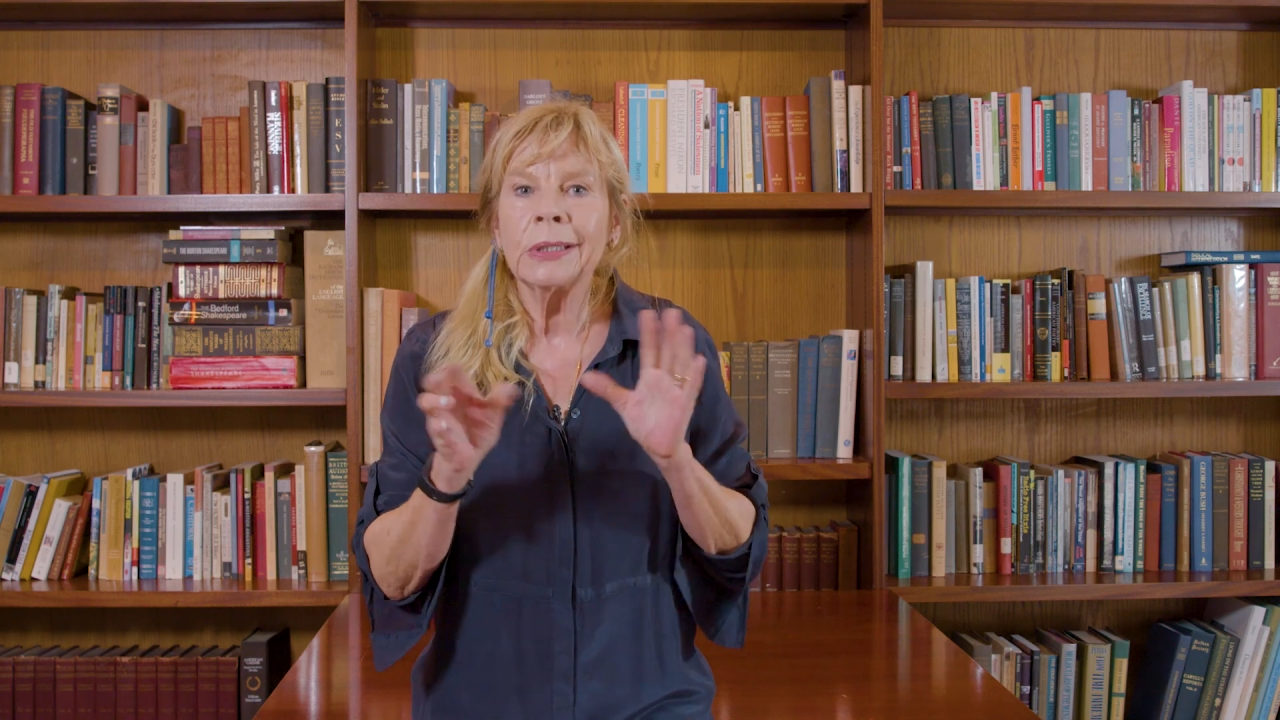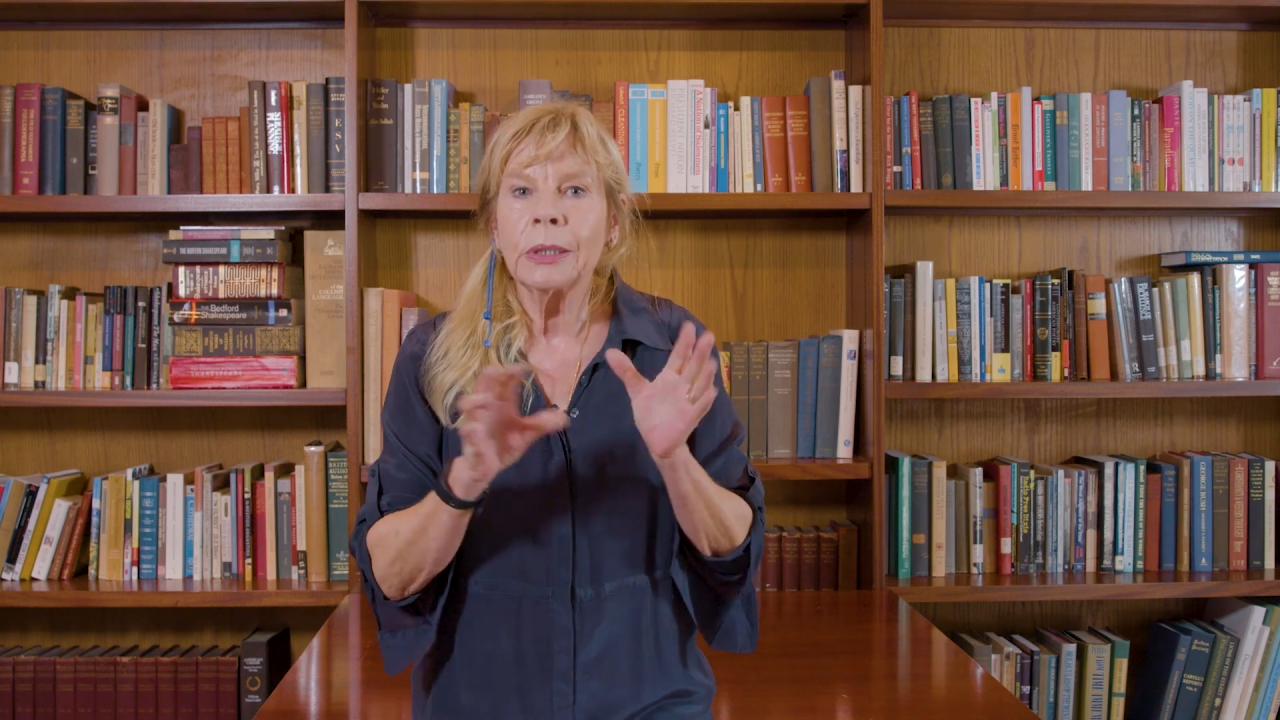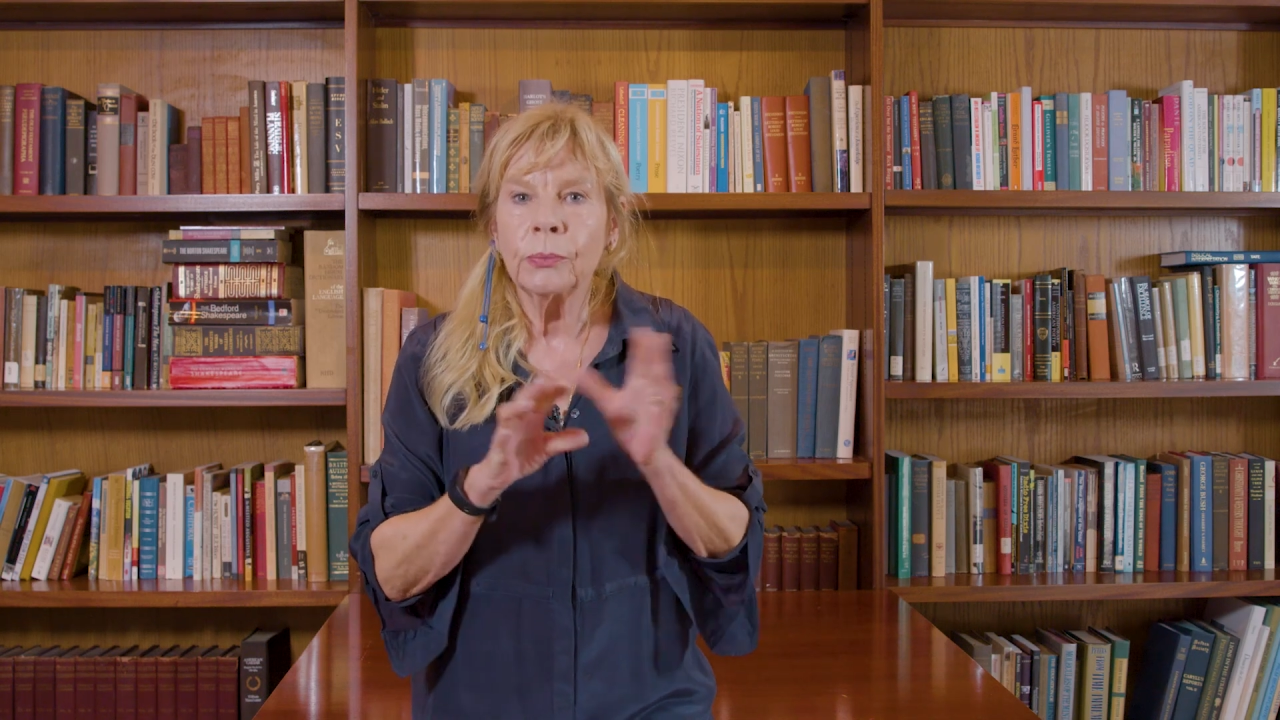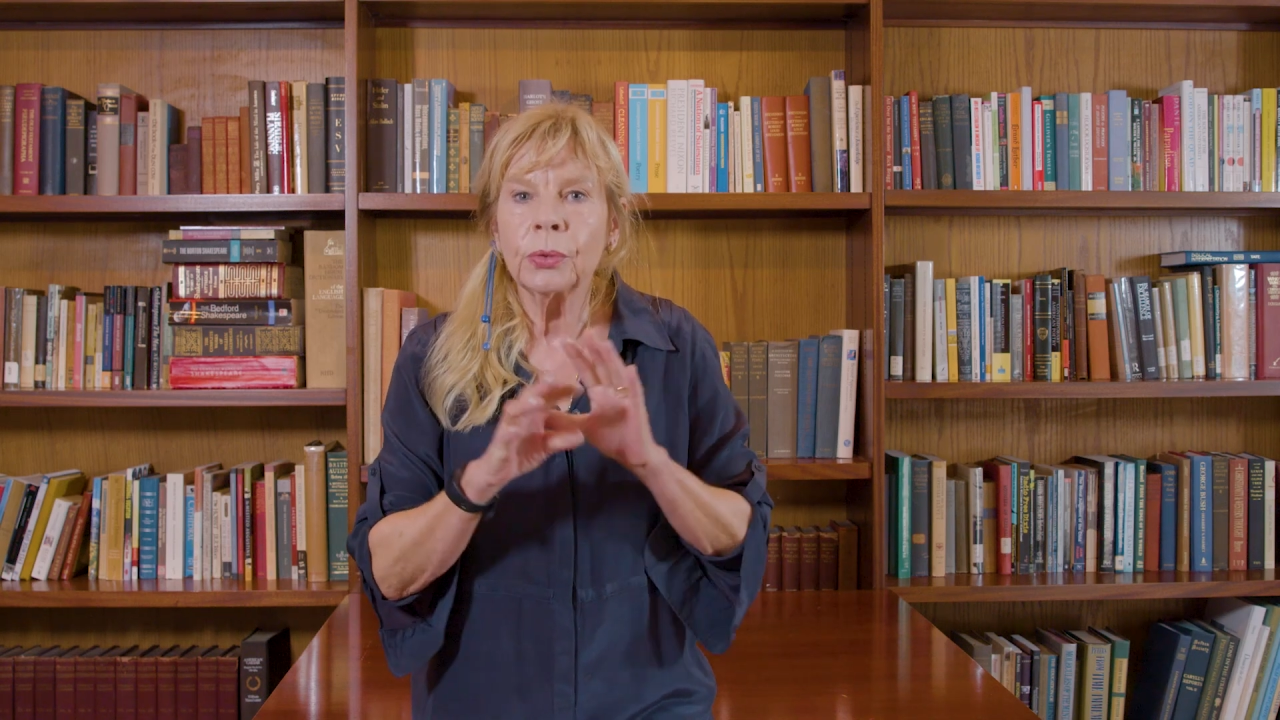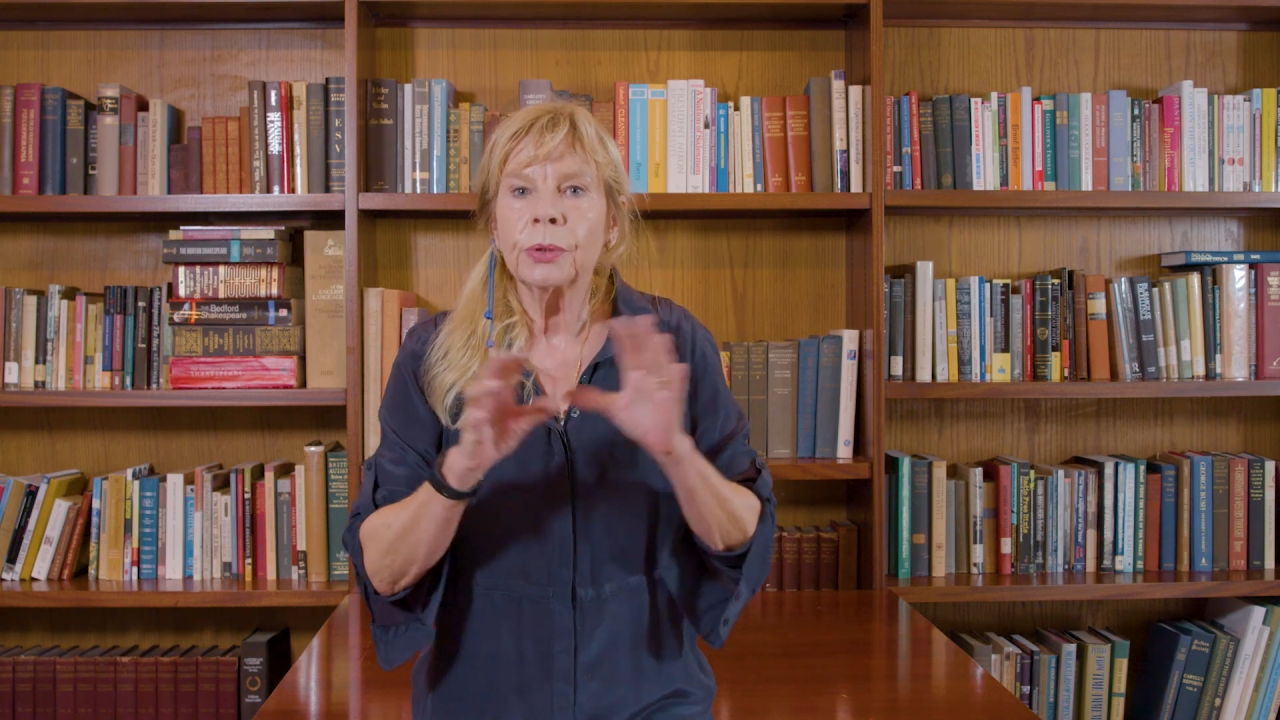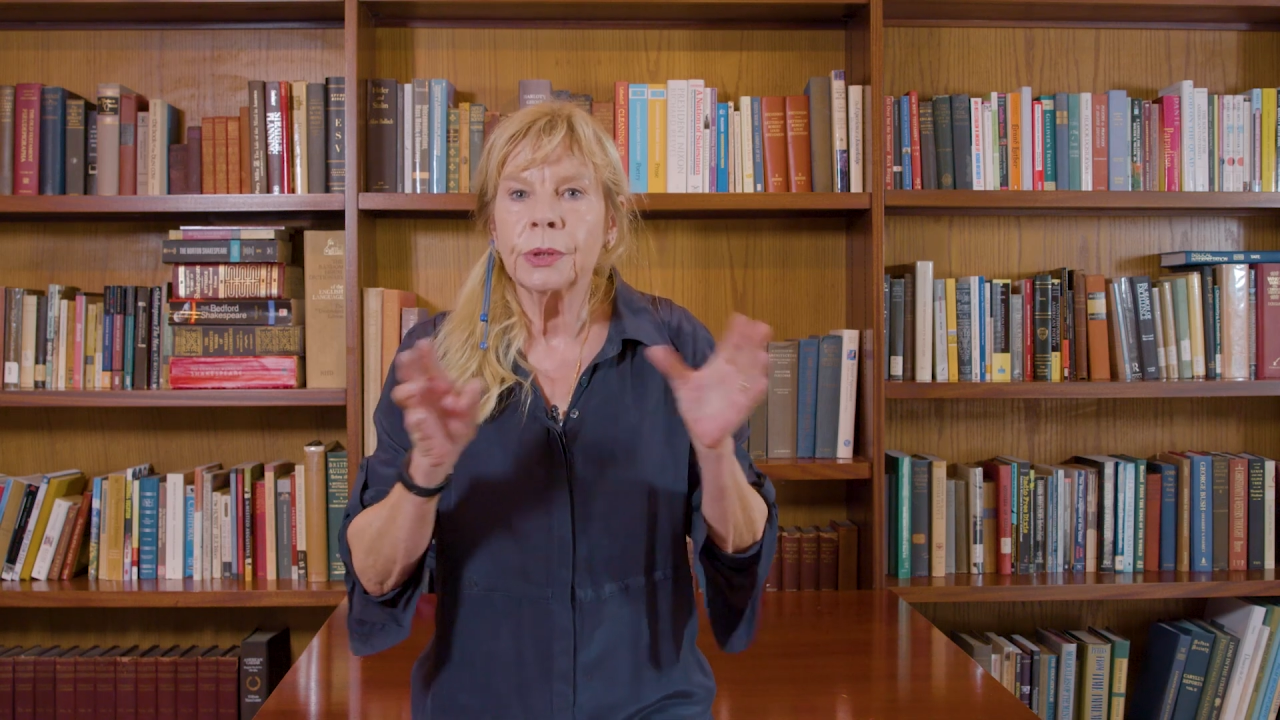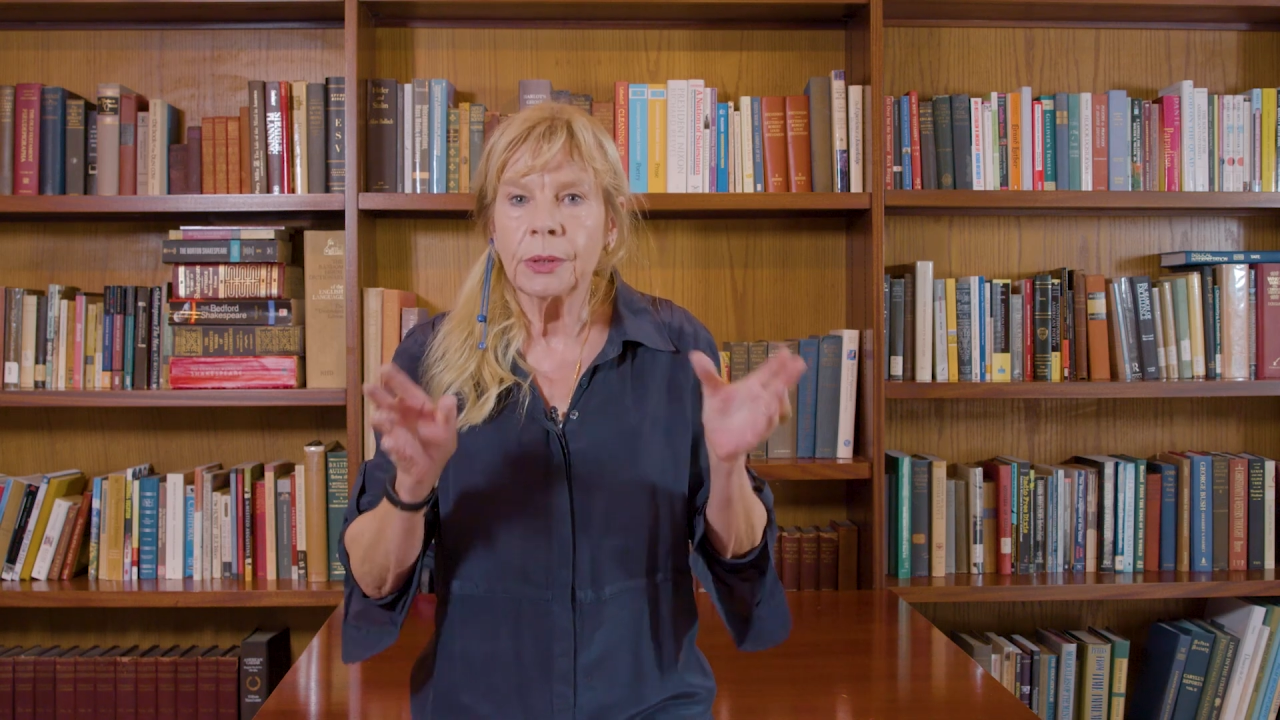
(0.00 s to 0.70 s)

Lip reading: liberal